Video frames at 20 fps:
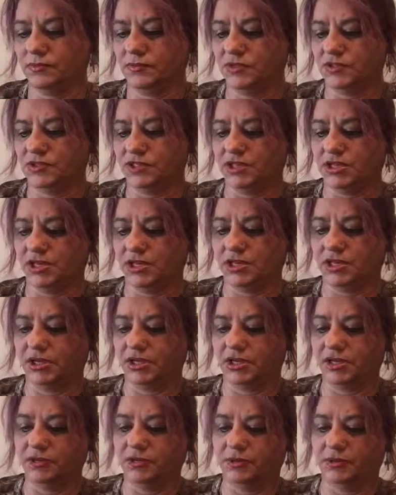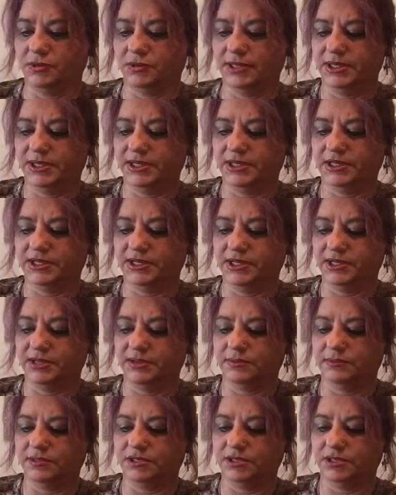Just kind of cut a little bit at a
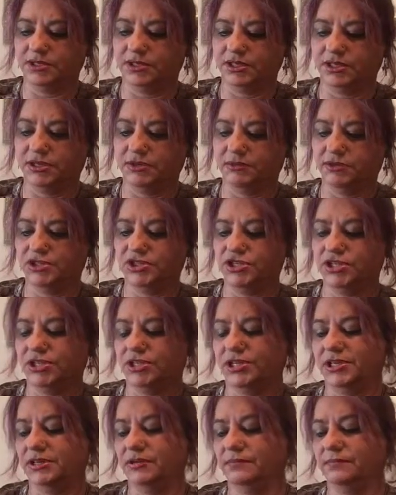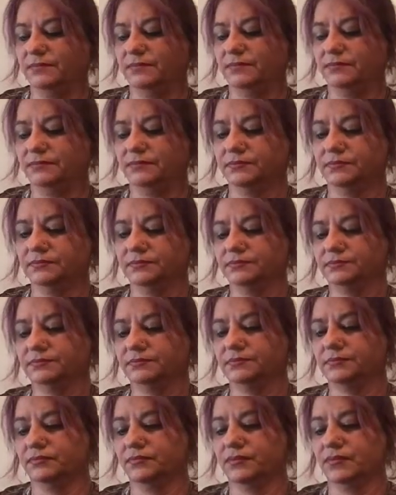time till you get what you need.
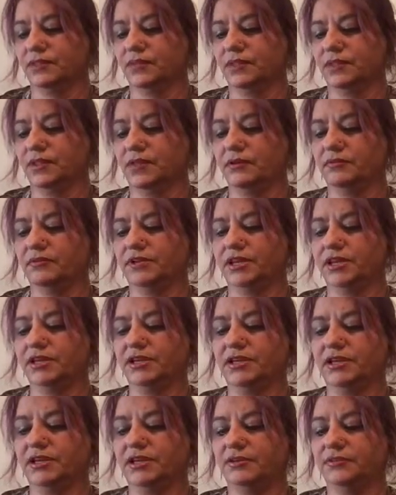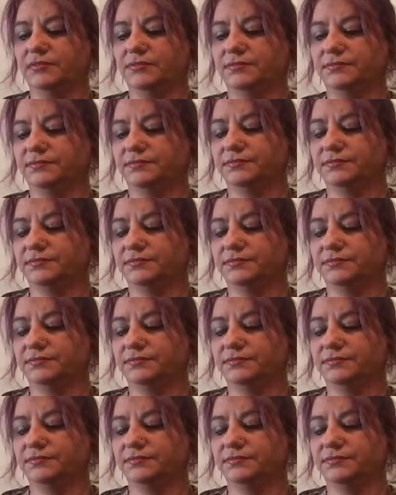Now I've got it down.